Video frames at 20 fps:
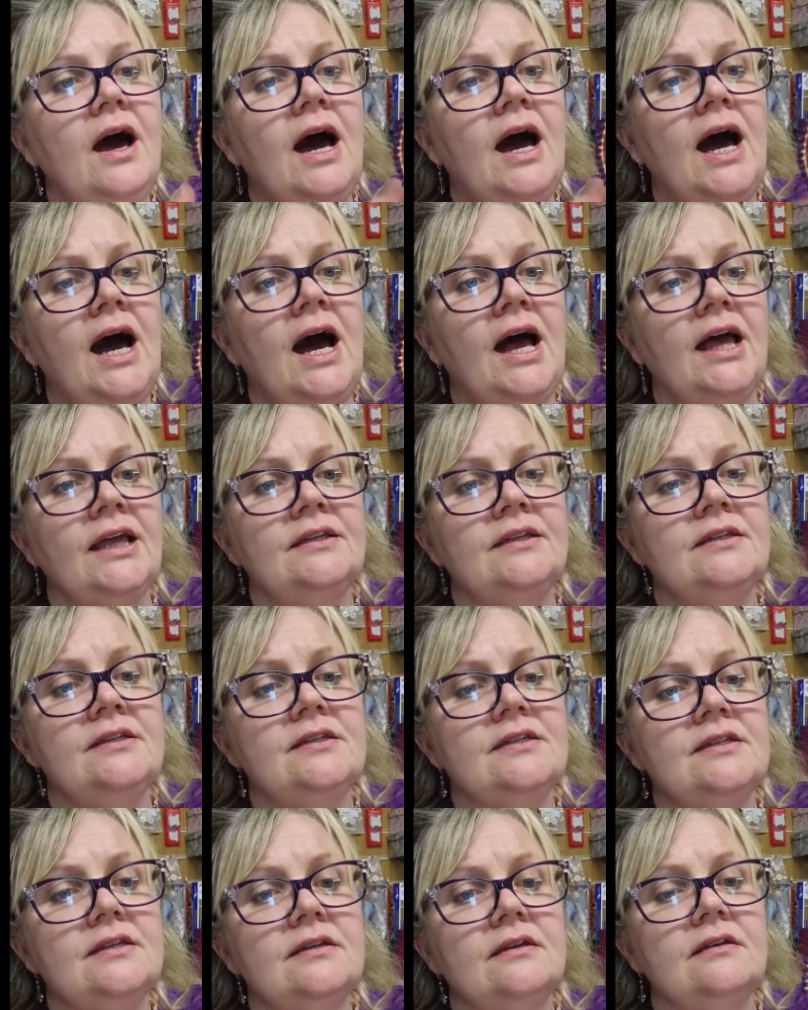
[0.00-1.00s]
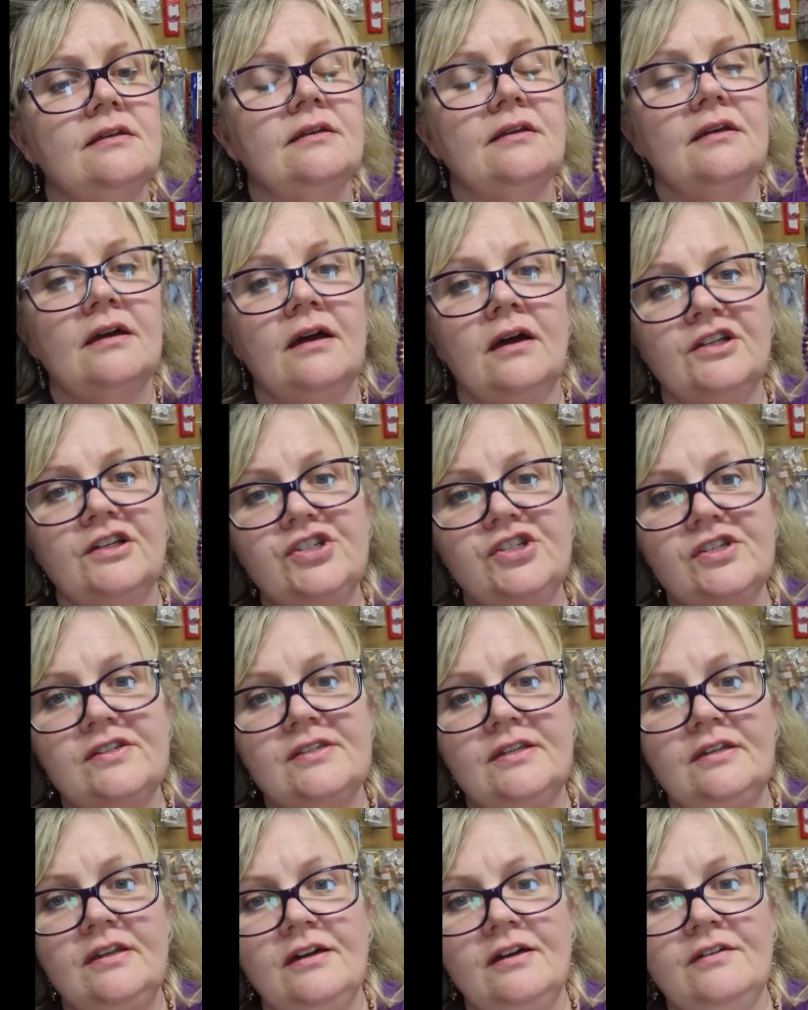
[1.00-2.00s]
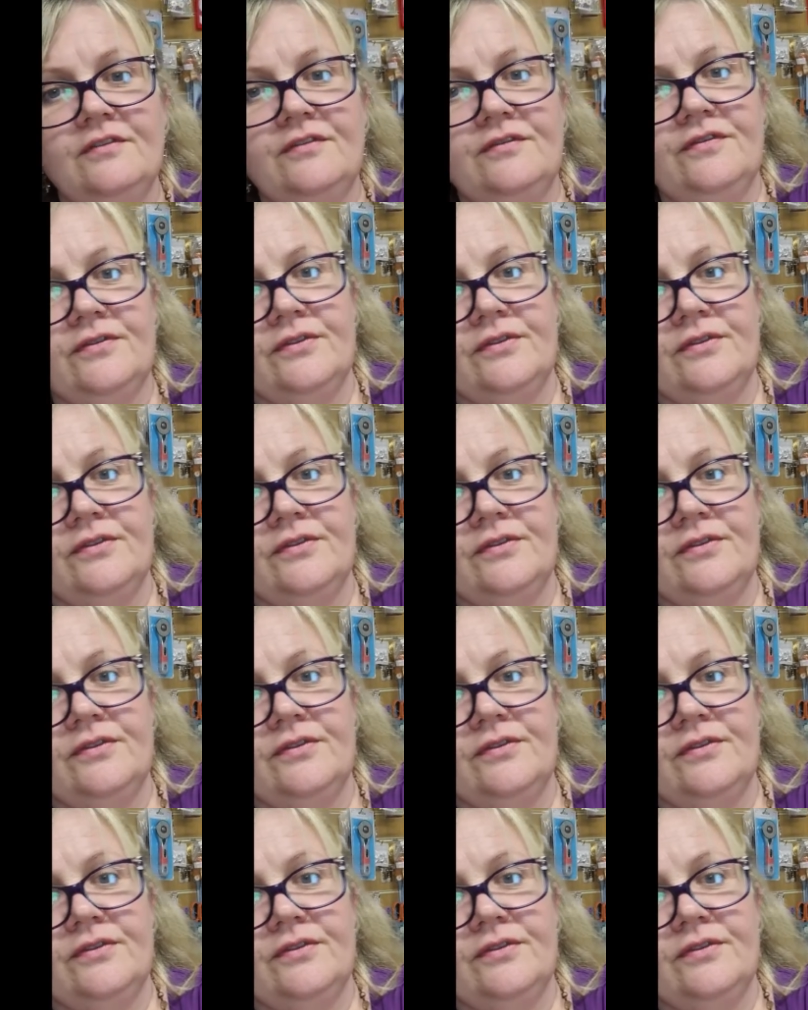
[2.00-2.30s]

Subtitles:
And I just love